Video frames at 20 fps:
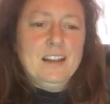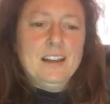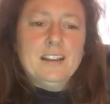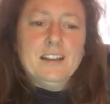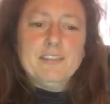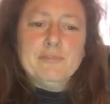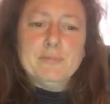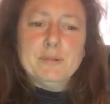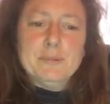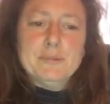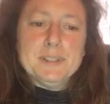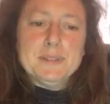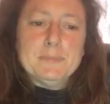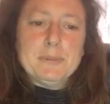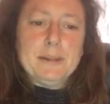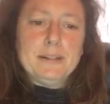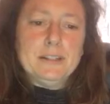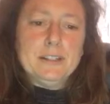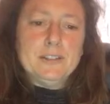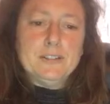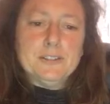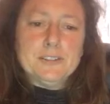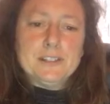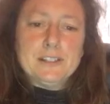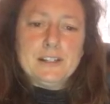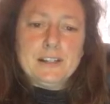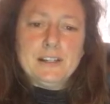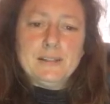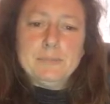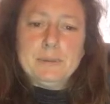And I've promised
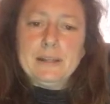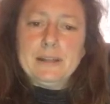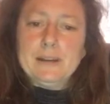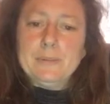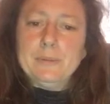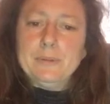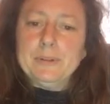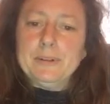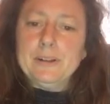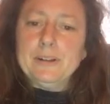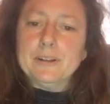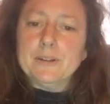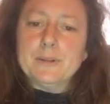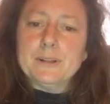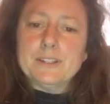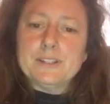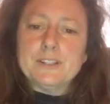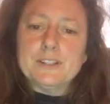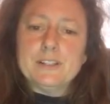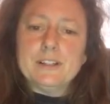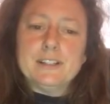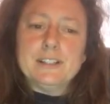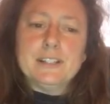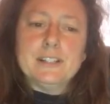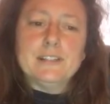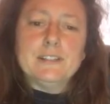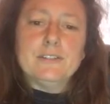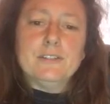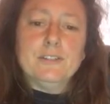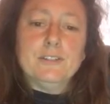Panayota I'd pick up on her question
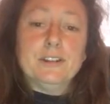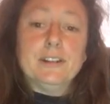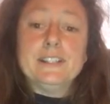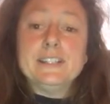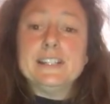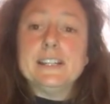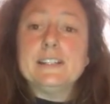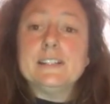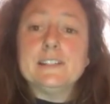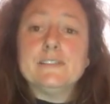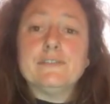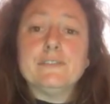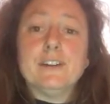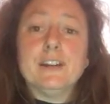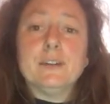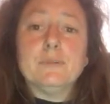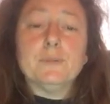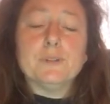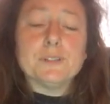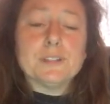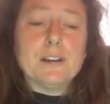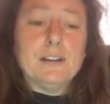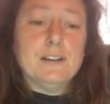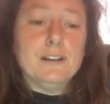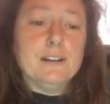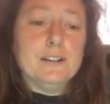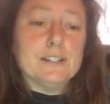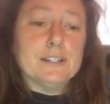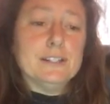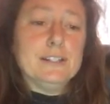on identifying what's
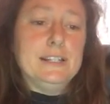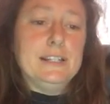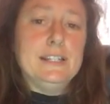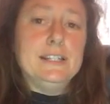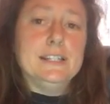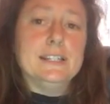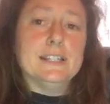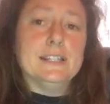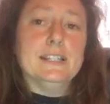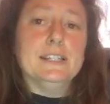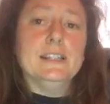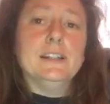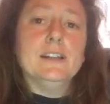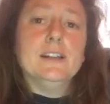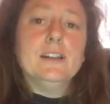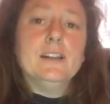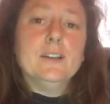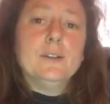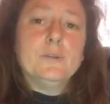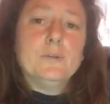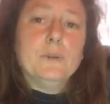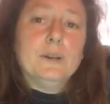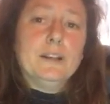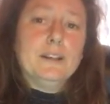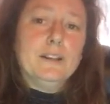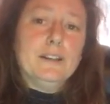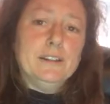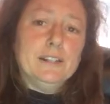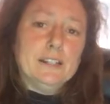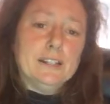hard and easy when
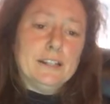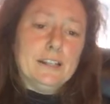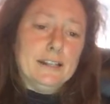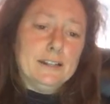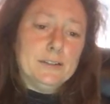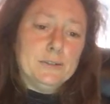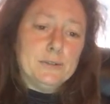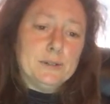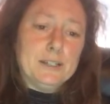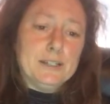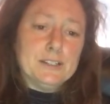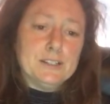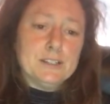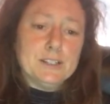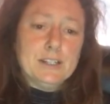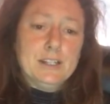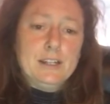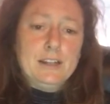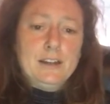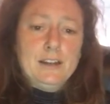learning a language.